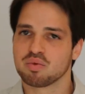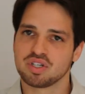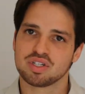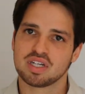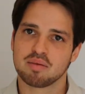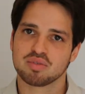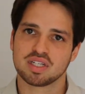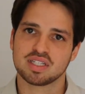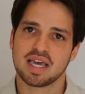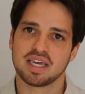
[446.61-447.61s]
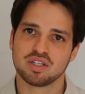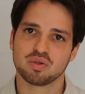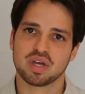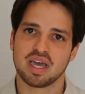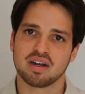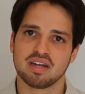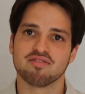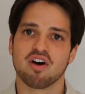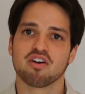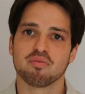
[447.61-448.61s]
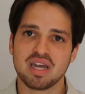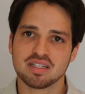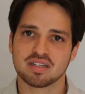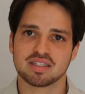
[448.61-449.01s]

which attempts to take into account environmental